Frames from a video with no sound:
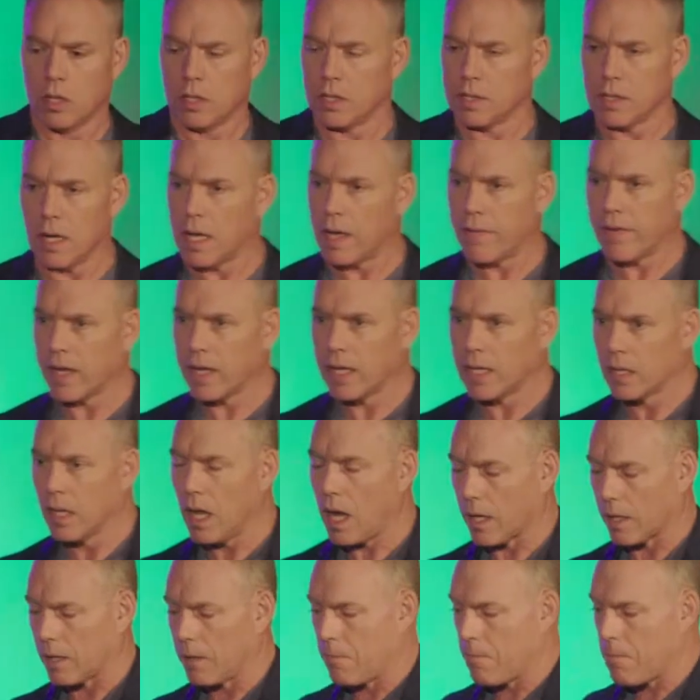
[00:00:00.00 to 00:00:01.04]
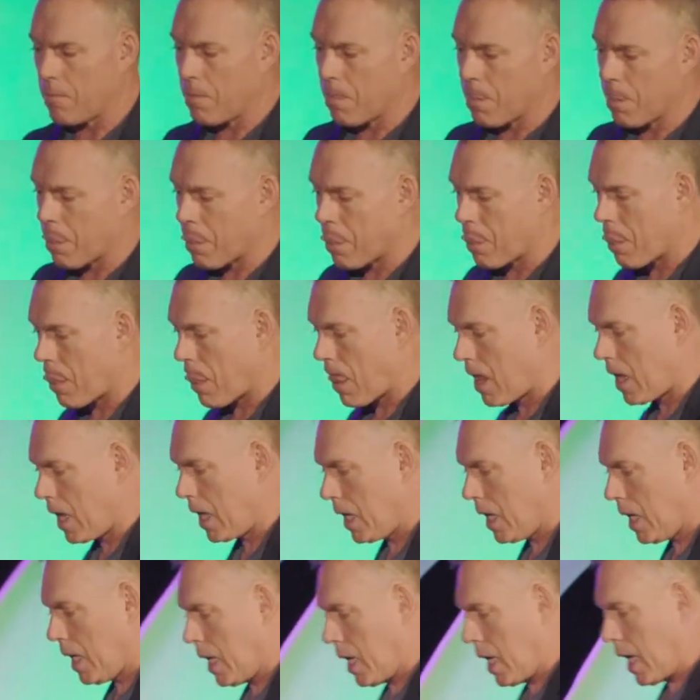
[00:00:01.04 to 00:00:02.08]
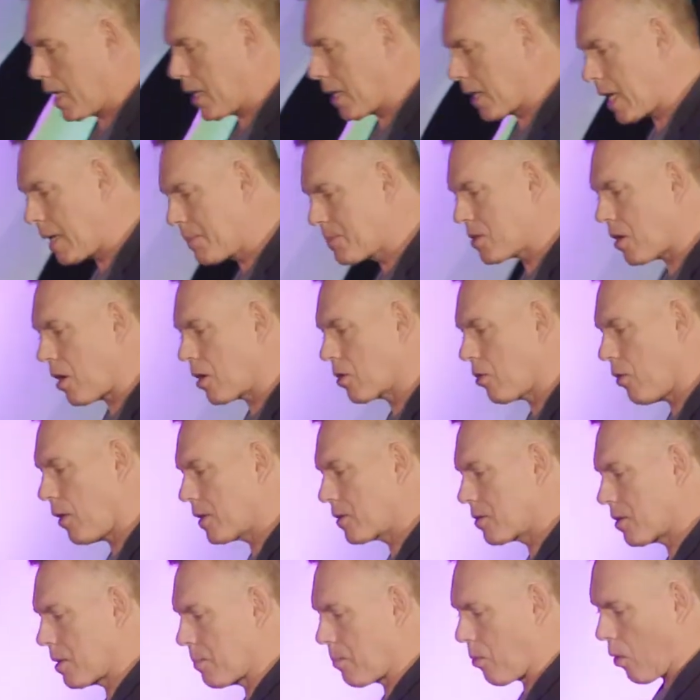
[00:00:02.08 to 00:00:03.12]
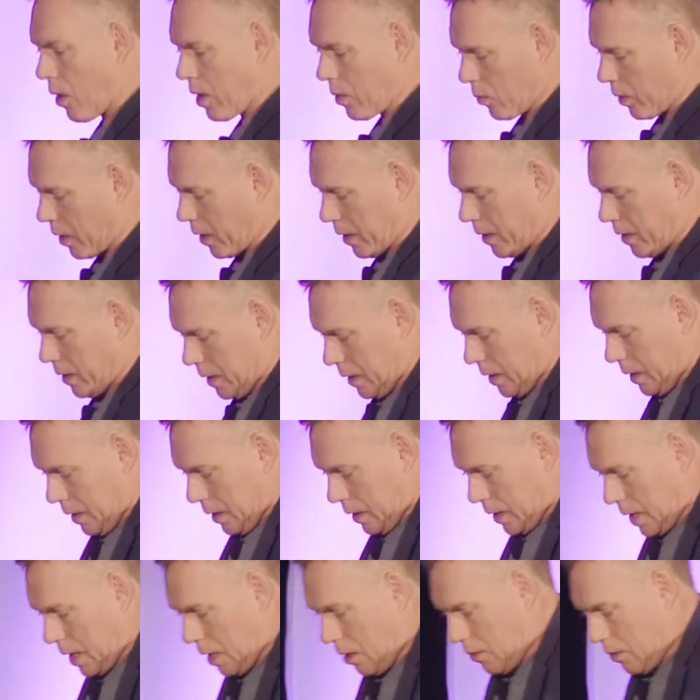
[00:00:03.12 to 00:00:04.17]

He's not having any luck. And he keeps on going to the point where, you